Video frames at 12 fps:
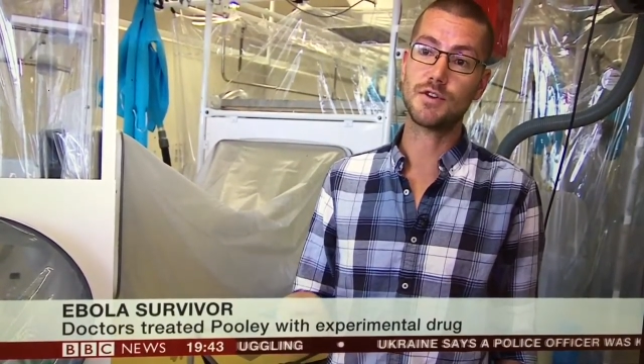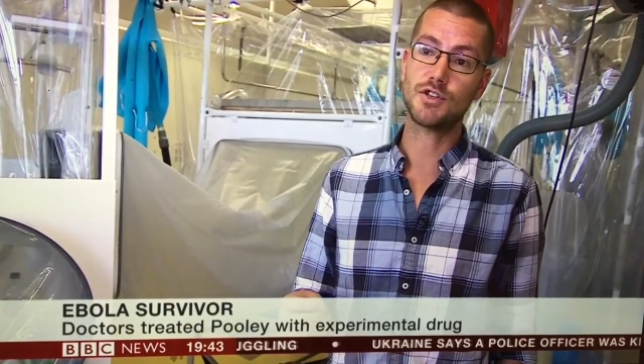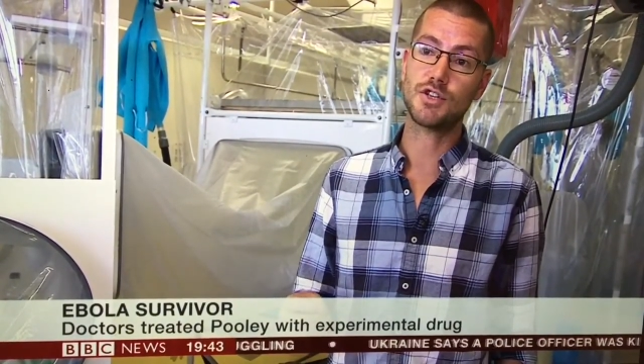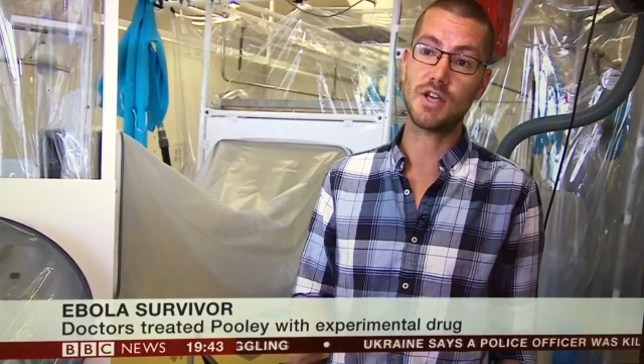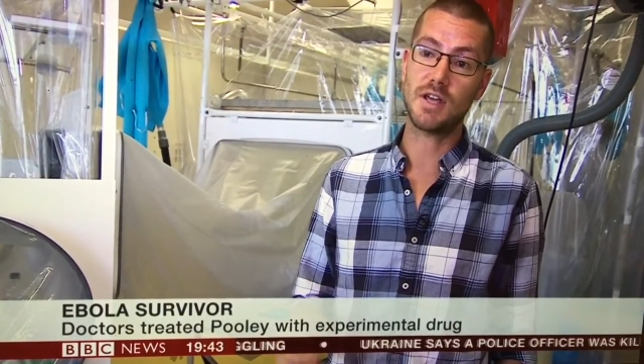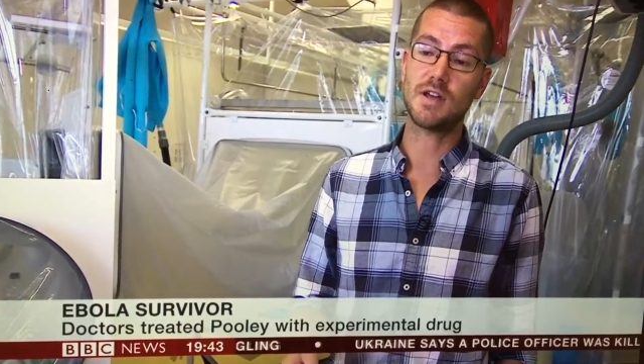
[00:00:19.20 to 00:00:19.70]

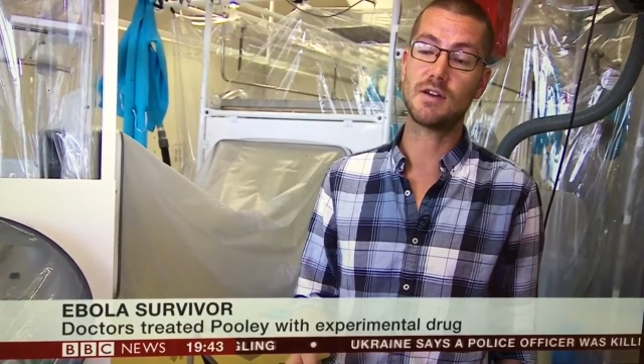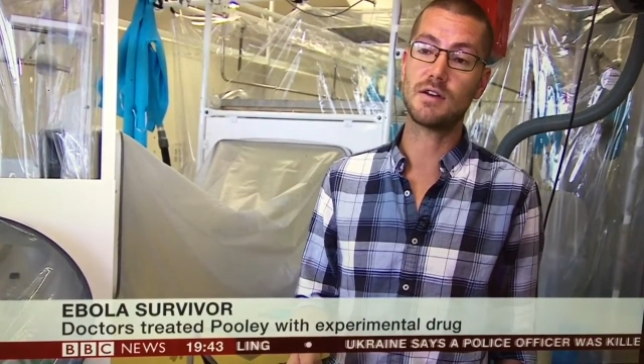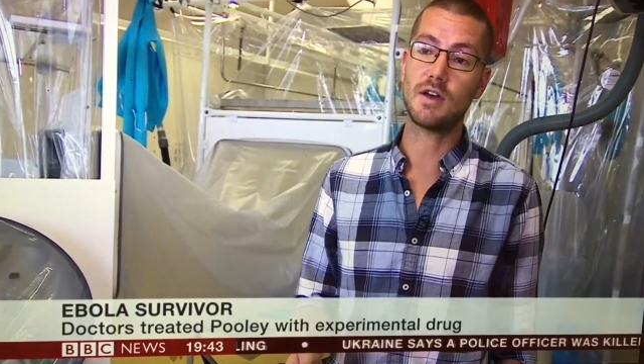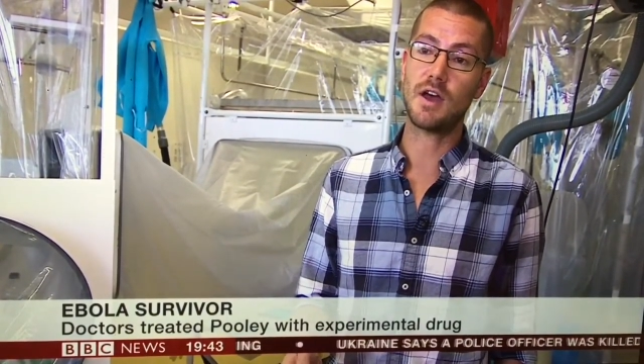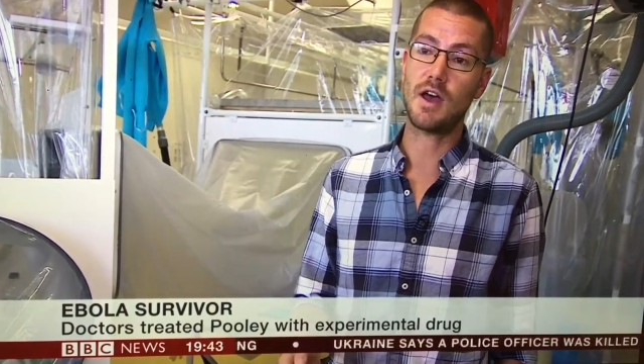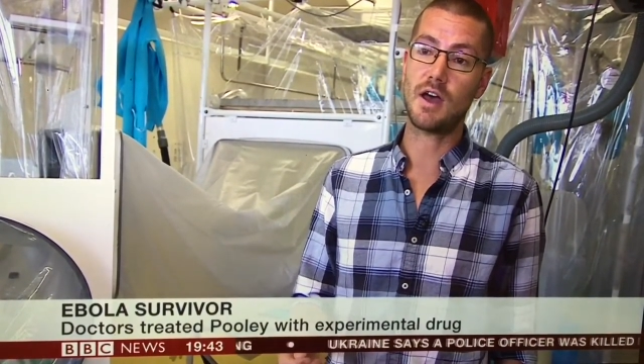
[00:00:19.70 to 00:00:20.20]
she
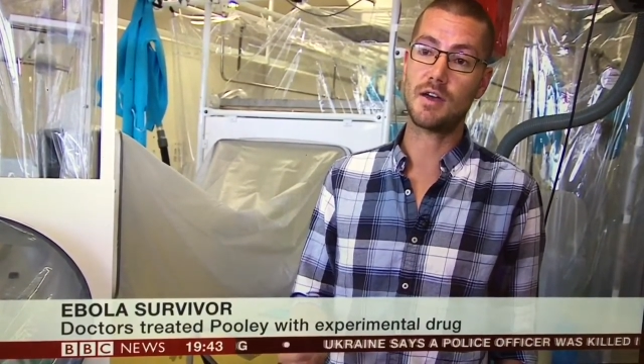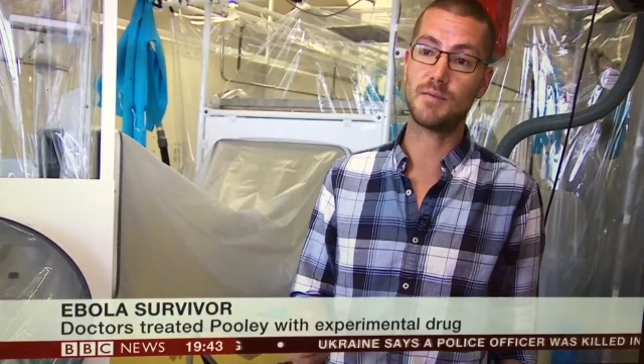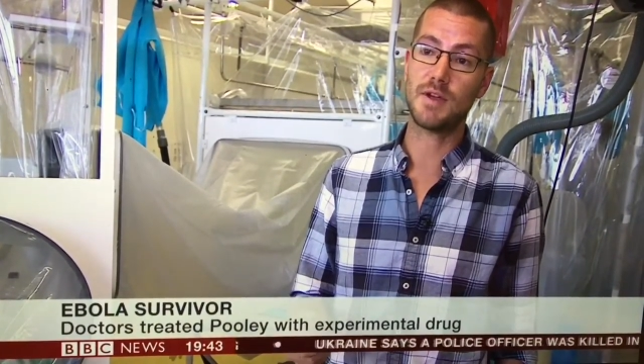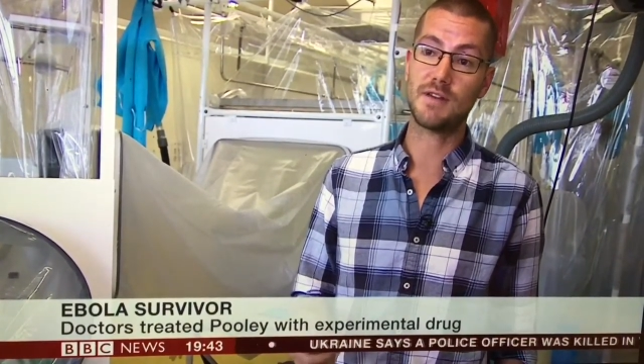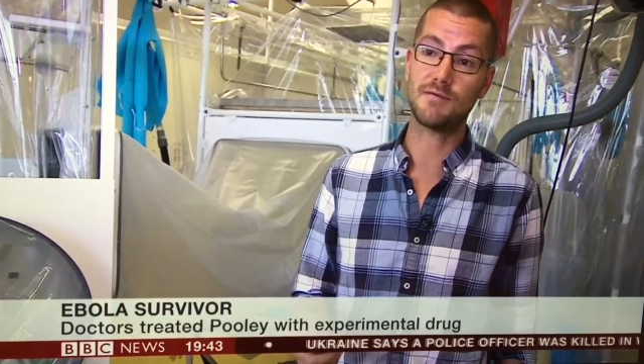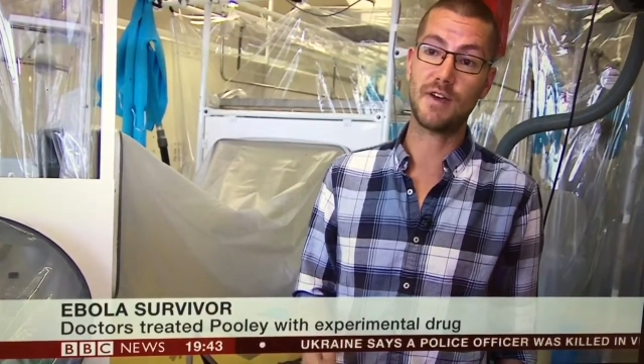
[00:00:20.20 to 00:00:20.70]
had
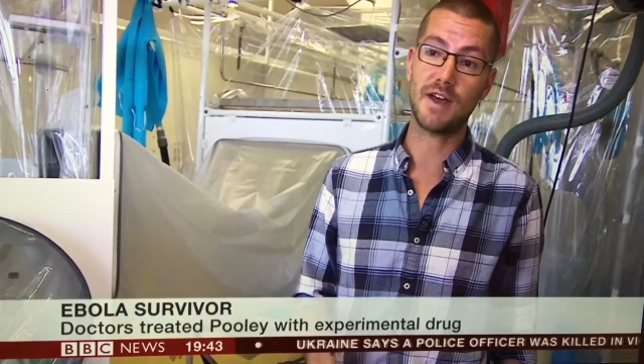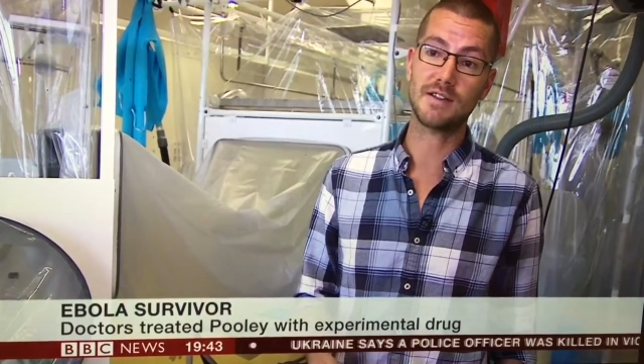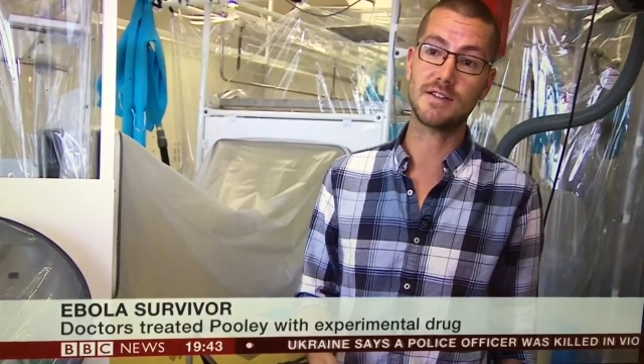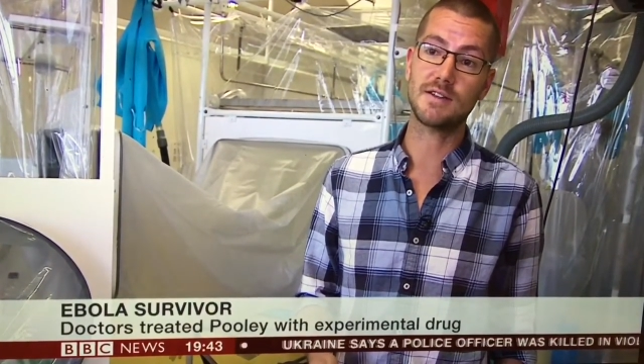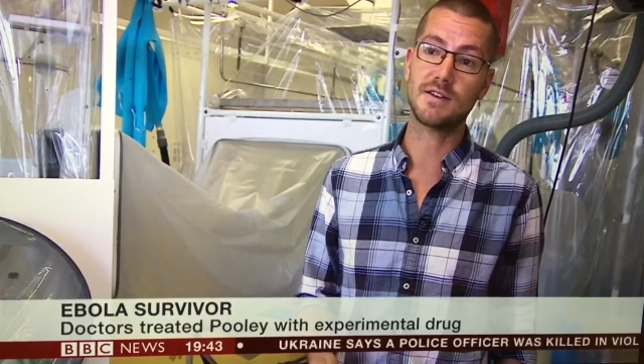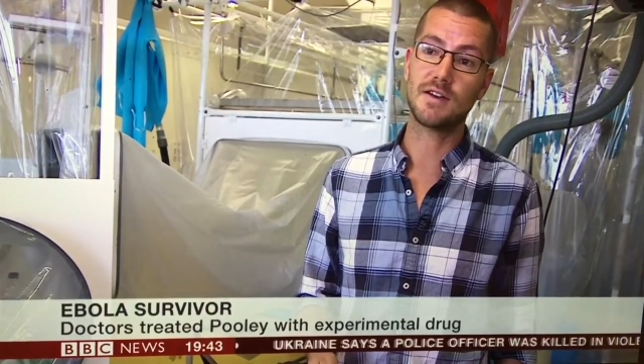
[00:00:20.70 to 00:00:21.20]
been
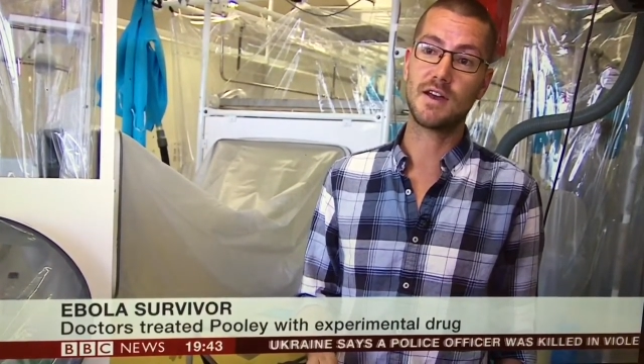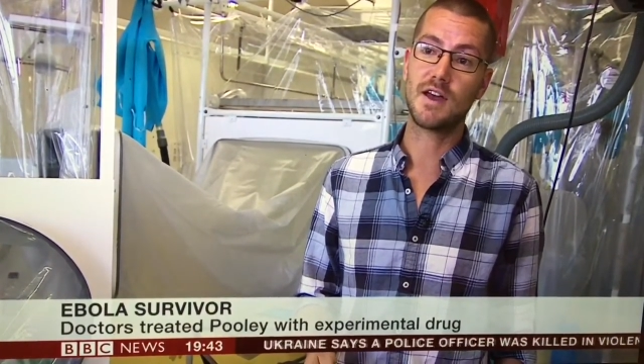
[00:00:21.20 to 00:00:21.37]
infected.